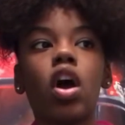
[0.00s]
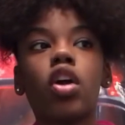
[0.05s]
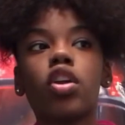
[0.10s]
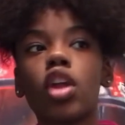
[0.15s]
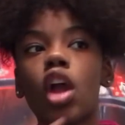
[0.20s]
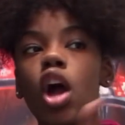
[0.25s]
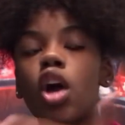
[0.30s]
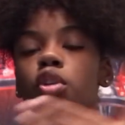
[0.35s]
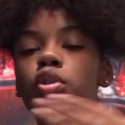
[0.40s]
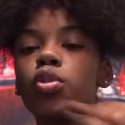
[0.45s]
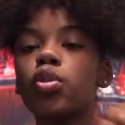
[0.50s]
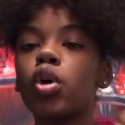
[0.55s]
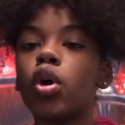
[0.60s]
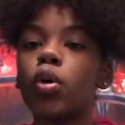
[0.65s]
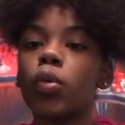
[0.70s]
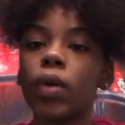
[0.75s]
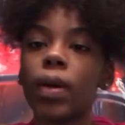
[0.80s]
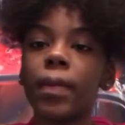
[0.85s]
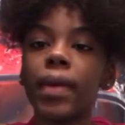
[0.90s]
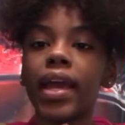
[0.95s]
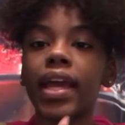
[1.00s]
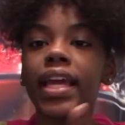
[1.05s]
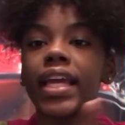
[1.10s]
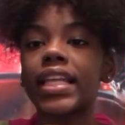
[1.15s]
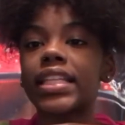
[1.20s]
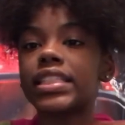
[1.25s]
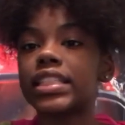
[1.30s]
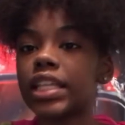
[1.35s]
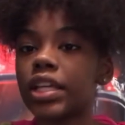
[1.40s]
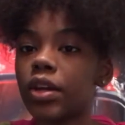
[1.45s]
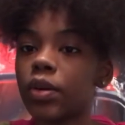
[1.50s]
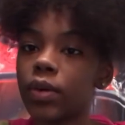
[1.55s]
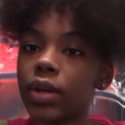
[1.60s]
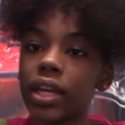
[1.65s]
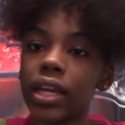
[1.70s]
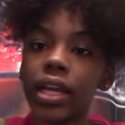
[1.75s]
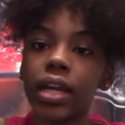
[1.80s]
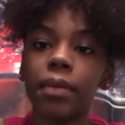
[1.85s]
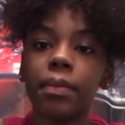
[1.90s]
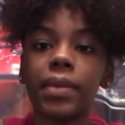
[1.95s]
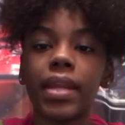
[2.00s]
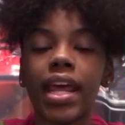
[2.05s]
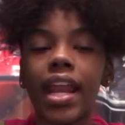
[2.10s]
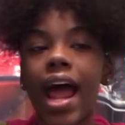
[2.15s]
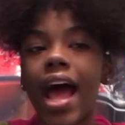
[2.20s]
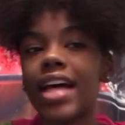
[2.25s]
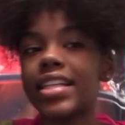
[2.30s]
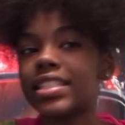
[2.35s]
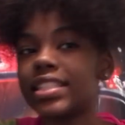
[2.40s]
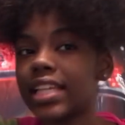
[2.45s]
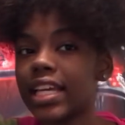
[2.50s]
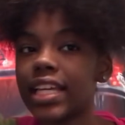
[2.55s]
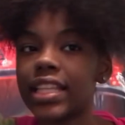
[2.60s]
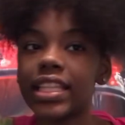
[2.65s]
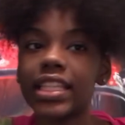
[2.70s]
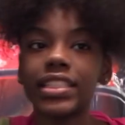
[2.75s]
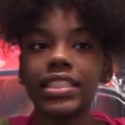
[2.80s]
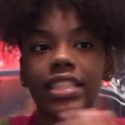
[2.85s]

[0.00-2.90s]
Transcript: Y'all, you gonna run back and tell him that I said this,